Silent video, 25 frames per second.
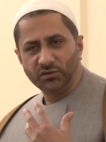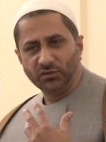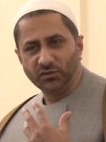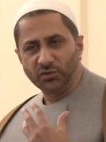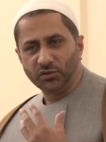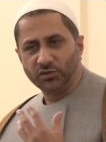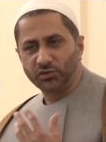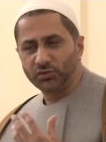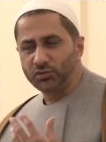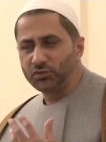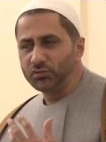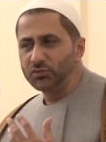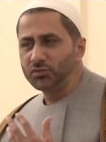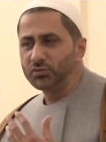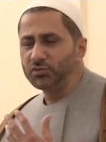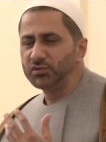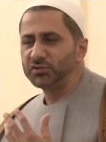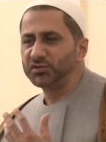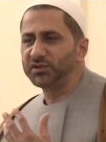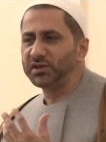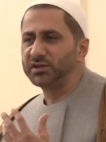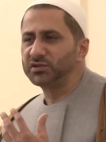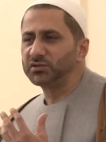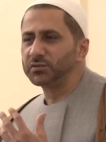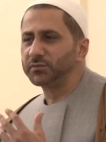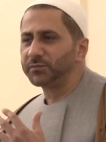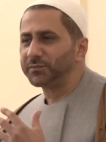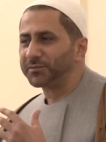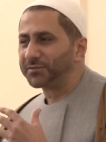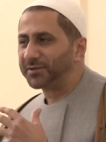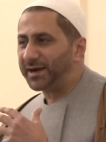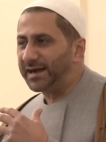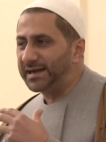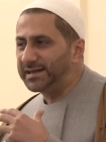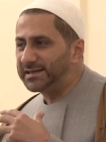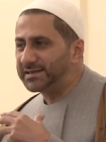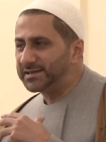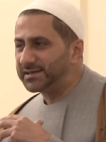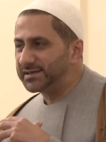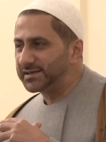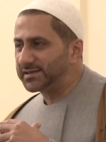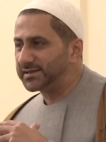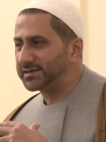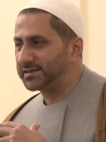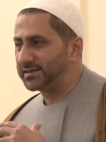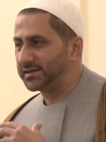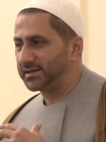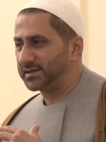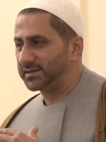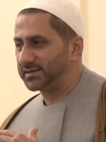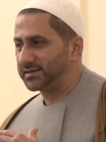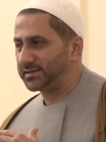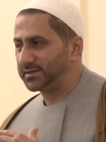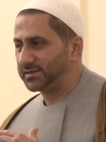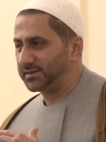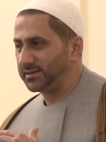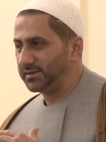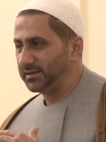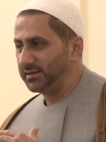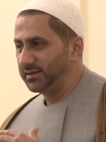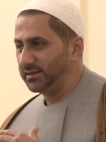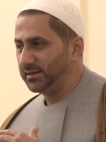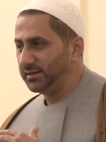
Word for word: the true sense of righteousness,